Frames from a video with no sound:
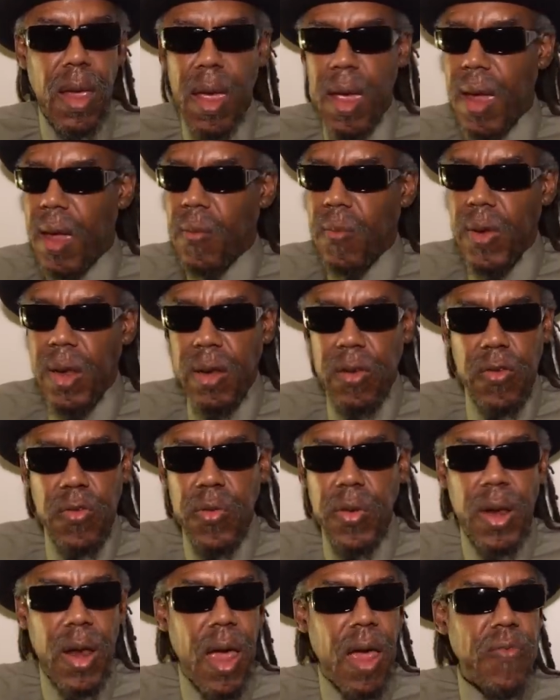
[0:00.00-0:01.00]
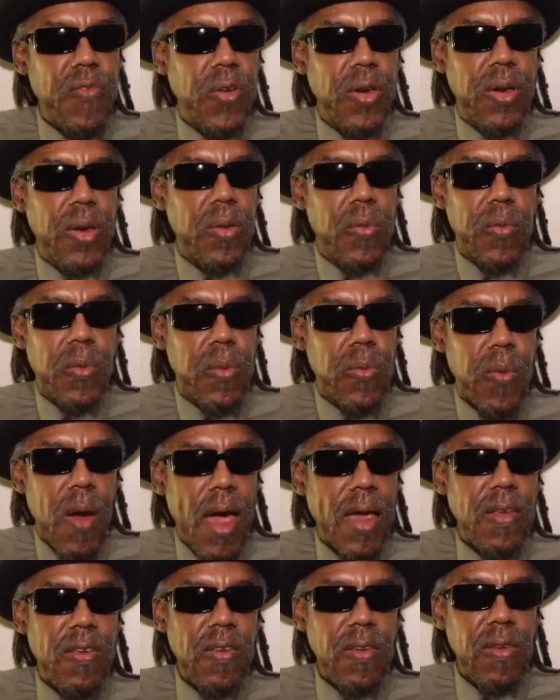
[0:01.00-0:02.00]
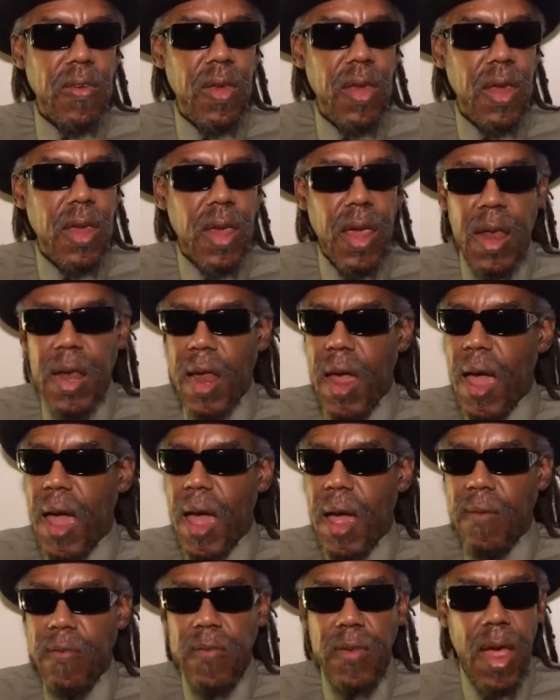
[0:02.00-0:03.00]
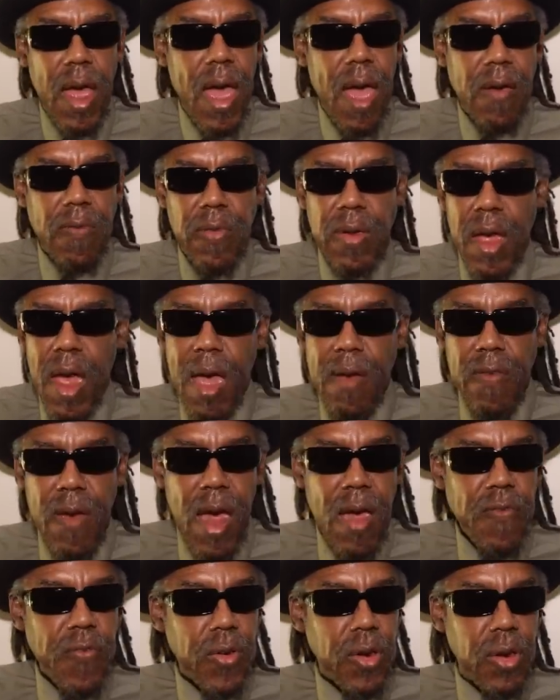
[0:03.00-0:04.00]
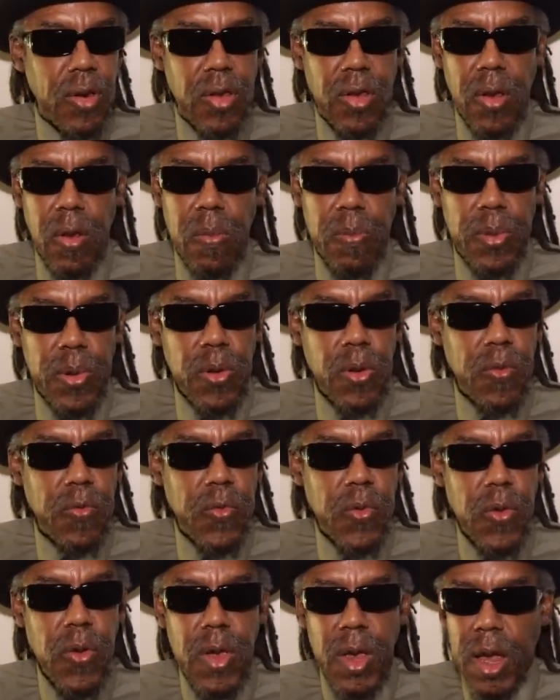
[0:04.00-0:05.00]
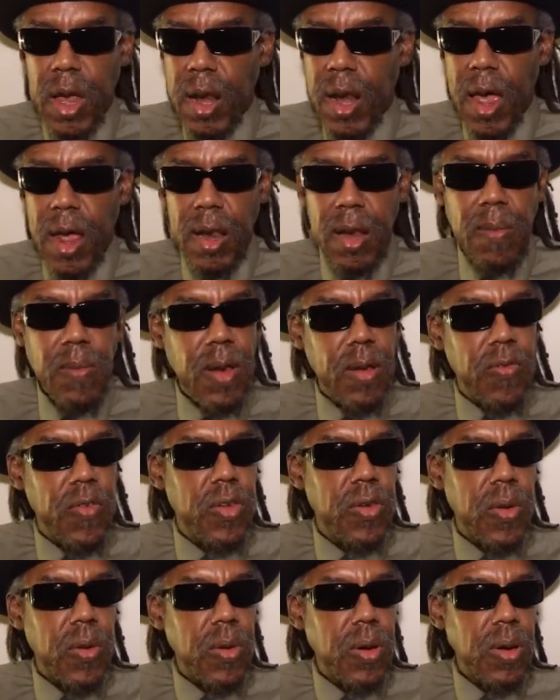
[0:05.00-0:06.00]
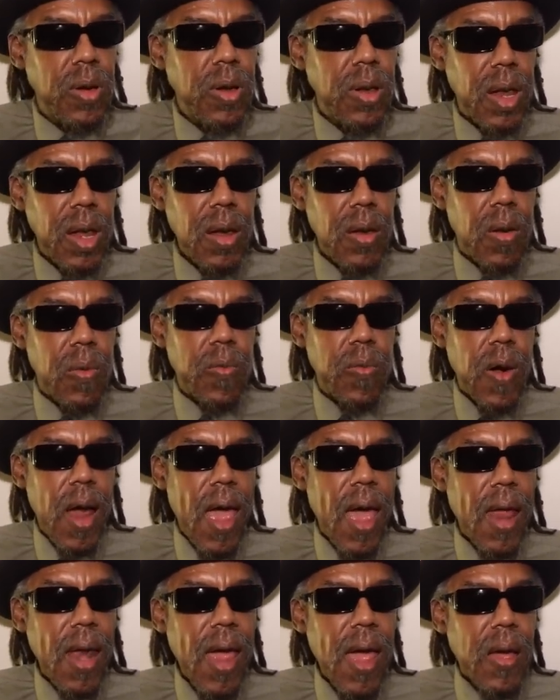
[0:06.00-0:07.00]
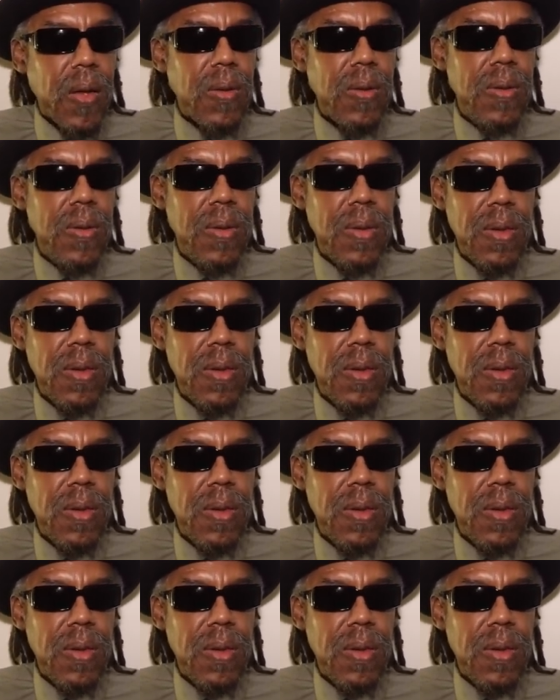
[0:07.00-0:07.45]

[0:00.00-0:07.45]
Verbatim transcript: And we could treat Africa righteous and have, have, have Africa so beautiful and have them living so good, they're going to ride out.